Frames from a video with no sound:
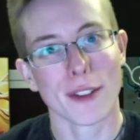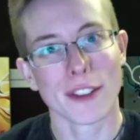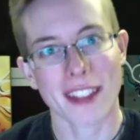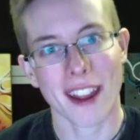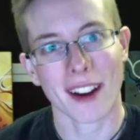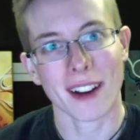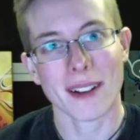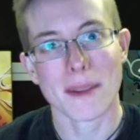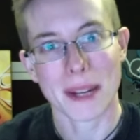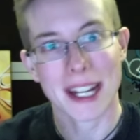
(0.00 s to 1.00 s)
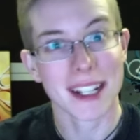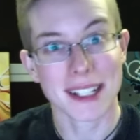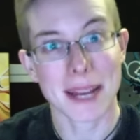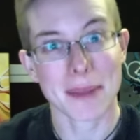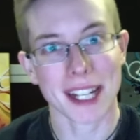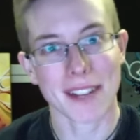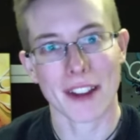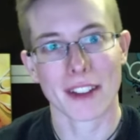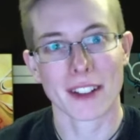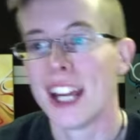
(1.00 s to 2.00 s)
over there, being accepting of
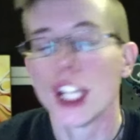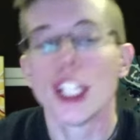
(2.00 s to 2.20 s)
others.